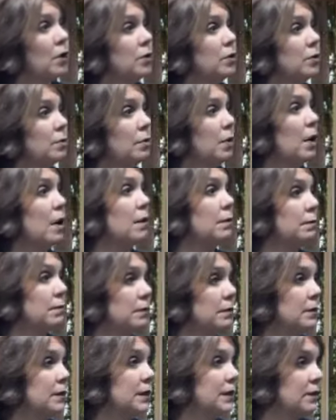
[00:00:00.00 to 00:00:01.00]
your mom
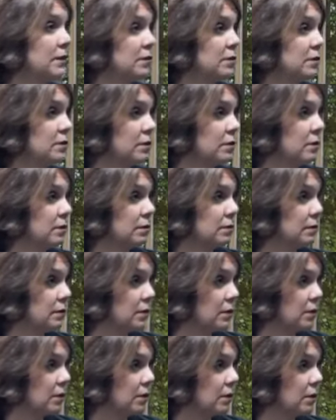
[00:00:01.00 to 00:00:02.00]
needs to
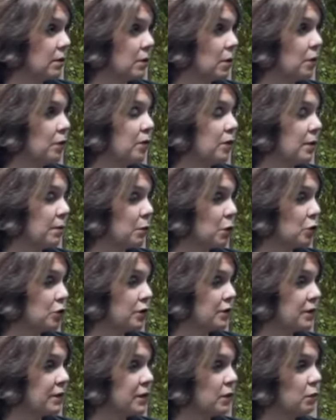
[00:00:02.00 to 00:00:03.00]
go to the
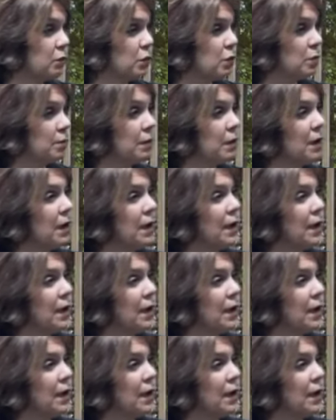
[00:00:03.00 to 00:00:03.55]
emergency room.